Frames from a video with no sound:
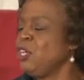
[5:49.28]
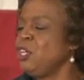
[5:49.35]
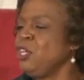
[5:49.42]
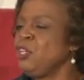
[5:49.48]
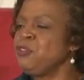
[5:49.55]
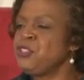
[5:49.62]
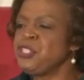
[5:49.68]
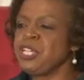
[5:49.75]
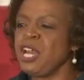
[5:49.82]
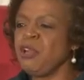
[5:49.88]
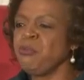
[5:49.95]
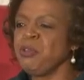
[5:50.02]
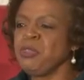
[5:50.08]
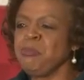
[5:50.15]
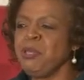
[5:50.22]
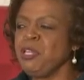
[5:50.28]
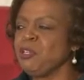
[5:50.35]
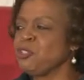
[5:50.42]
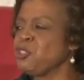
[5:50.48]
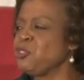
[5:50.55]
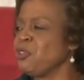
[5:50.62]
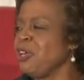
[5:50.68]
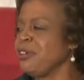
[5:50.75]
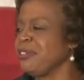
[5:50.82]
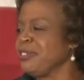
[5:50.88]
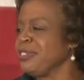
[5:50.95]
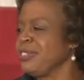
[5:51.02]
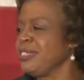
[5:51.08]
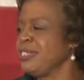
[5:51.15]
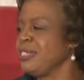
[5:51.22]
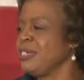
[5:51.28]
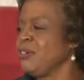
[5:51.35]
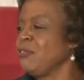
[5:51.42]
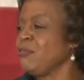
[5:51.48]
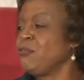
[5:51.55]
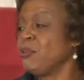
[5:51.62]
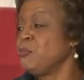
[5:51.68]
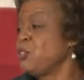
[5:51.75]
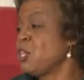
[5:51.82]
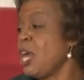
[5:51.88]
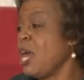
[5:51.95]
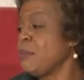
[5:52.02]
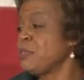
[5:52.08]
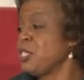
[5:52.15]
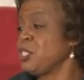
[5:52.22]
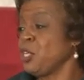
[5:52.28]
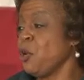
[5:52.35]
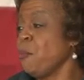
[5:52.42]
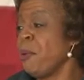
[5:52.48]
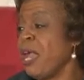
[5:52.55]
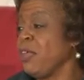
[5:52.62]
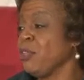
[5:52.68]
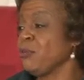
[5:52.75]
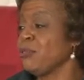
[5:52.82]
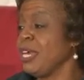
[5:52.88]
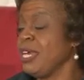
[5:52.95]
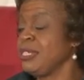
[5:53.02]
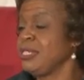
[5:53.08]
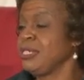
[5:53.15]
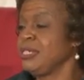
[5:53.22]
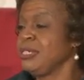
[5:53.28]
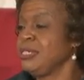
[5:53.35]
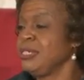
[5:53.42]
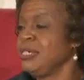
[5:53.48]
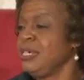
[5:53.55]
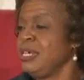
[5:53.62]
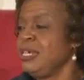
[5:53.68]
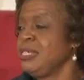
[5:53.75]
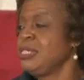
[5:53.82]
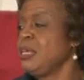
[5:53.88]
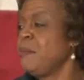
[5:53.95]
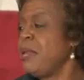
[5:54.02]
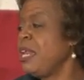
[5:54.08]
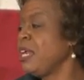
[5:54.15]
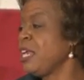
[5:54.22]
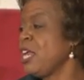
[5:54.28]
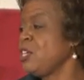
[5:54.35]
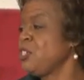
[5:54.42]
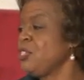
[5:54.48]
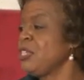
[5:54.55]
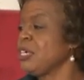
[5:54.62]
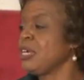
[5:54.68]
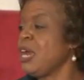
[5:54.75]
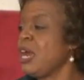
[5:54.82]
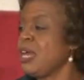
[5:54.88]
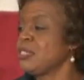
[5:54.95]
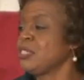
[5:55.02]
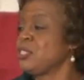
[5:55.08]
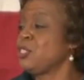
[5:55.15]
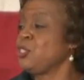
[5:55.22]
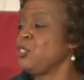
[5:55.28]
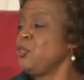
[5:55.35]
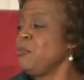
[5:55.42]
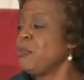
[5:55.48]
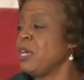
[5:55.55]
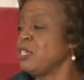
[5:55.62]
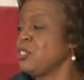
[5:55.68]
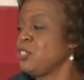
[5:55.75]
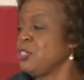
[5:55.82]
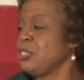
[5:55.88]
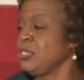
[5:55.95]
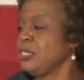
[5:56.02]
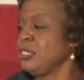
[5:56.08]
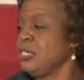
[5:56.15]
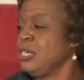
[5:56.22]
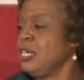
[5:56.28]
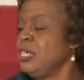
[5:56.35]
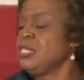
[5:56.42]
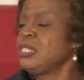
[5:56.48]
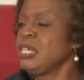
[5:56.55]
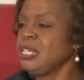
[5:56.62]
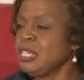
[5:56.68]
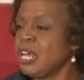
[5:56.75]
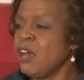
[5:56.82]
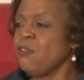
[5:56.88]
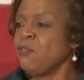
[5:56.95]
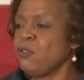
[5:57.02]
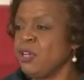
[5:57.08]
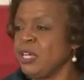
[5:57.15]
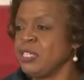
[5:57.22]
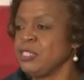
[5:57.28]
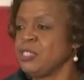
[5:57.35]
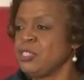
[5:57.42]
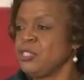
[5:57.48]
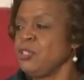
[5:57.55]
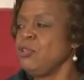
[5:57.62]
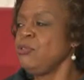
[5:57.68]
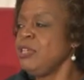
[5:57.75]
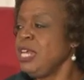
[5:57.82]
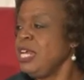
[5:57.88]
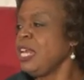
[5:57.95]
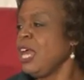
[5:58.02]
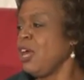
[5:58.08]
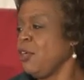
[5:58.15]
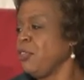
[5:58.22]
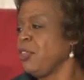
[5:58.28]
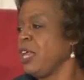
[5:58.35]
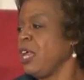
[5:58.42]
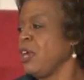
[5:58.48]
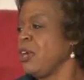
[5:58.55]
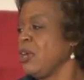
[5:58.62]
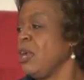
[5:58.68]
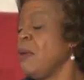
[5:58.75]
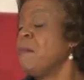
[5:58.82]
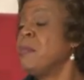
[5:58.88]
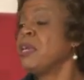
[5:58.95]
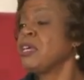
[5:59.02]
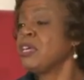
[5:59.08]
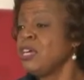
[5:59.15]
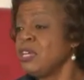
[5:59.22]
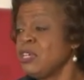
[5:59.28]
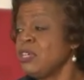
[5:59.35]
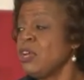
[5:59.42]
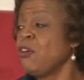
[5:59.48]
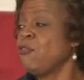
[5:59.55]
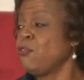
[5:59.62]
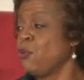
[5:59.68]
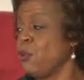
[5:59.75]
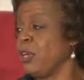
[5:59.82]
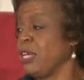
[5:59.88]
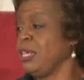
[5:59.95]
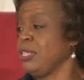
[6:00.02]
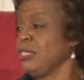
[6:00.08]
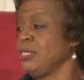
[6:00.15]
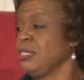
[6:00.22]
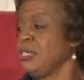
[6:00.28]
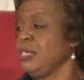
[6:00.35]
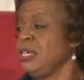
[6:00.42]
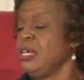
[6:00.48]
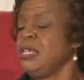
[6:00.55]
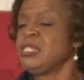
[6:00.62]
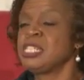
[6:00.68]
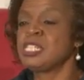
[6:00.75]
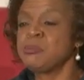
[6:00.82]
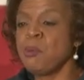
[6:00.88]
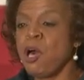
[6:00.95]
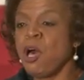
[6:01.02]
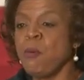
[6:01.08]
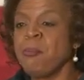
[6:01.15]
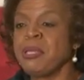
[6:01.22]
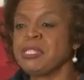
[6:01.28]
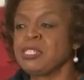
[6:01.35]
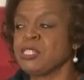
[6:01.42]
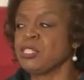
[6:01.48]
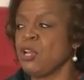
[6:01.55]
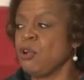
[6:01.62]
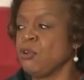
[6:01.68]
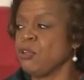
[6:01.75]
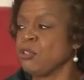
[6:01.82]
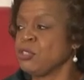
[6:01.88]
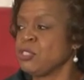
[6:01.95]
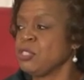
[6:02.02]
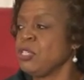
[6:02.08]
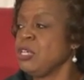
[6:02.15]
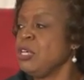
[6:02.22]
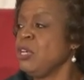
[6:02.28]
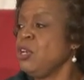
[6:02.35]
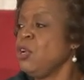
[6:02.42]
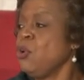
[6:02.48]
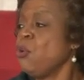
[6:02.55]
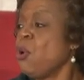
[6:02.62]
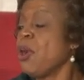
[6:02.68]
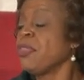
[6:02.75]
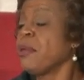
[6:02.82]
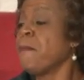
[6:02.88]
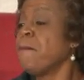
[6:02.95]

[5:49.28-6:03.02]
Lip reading: You've shared with me your struggles, from jobs that don't pay the rent, to medication that costs too much, to loved ones who need health care but couldn't afford it, to small business owners who are the